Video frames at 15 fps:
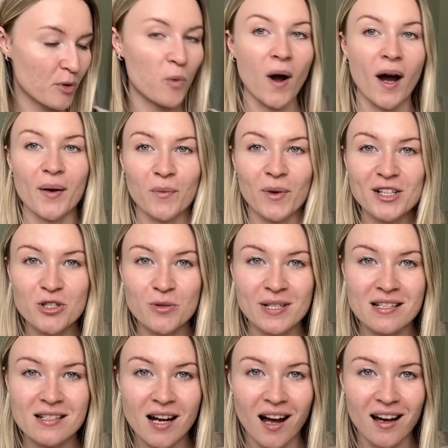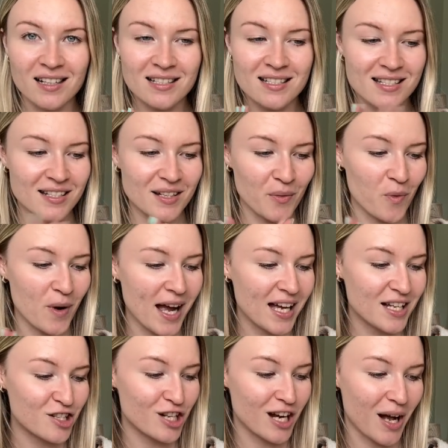one, where shall we start? Where
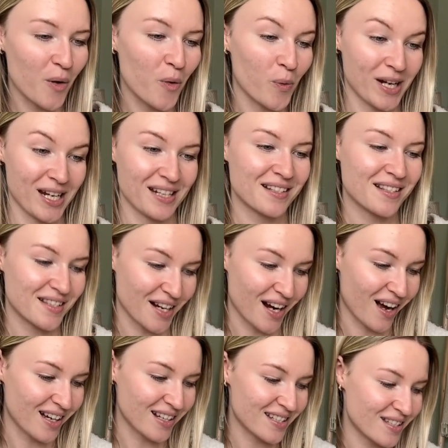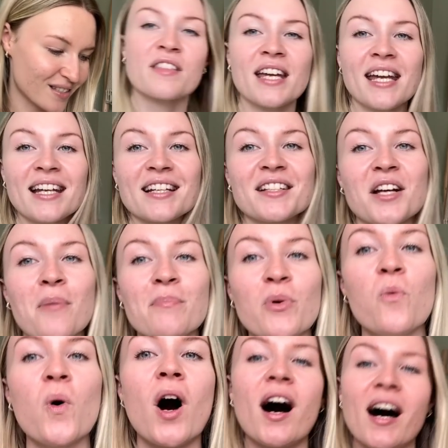shall we start? Thing number
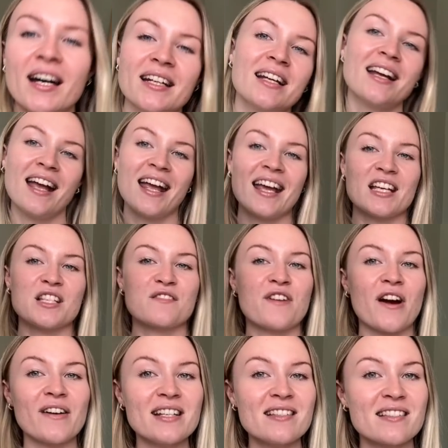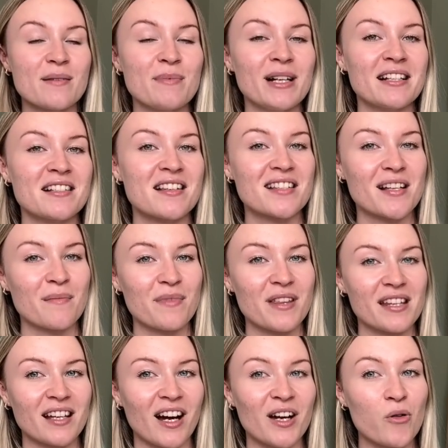one is very similar to
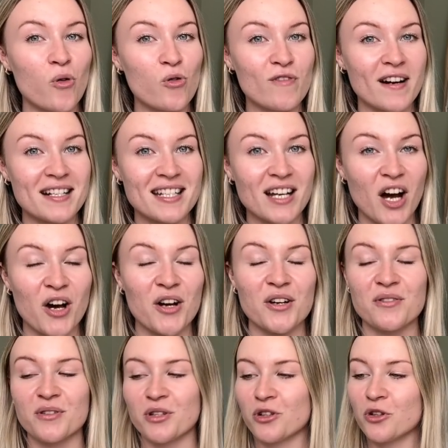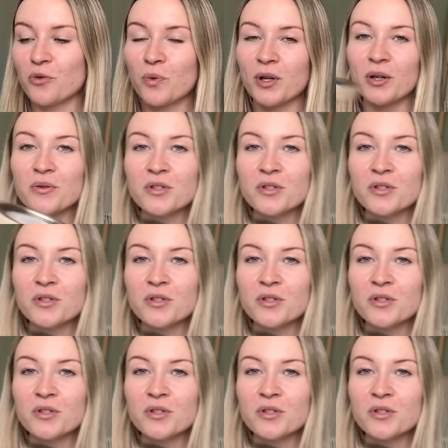something that I already own. You will